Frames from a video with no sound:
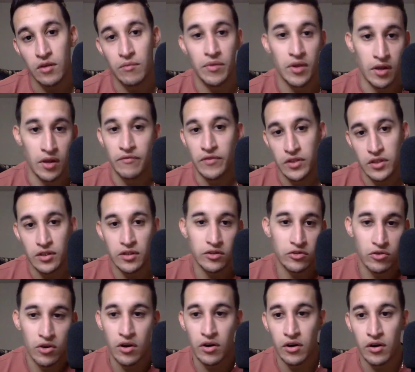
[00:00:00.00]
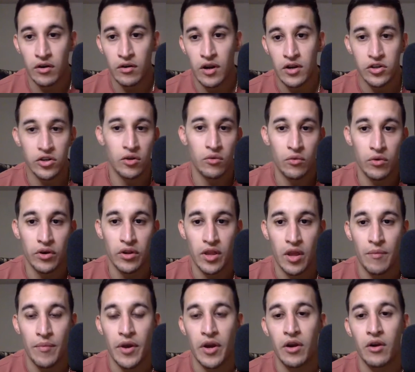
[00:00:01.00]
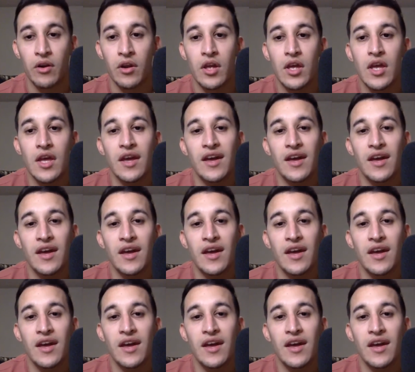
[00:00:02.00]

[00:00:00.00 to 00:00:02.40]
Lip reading: or become physically stronger. I should have worded that better.